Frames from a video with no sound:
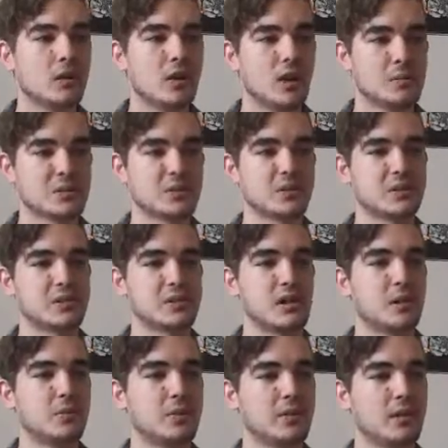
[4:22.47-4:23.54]
I'm just going to
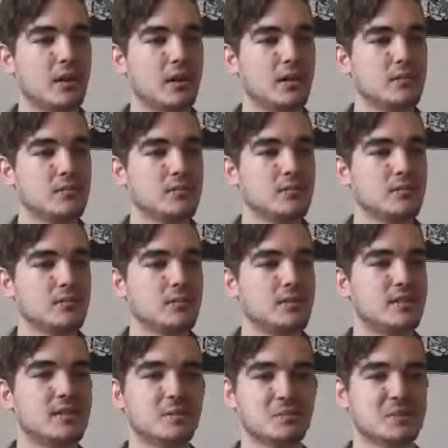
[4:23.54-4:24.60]
stop with that.
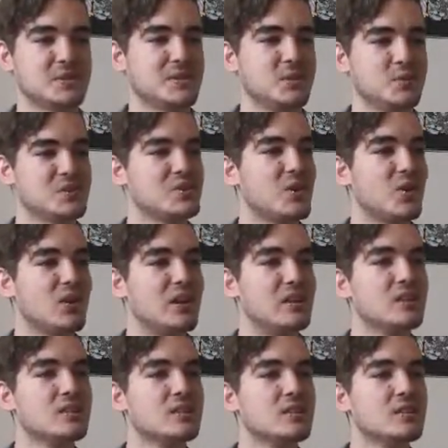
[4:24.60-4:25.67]
I'm so sorry.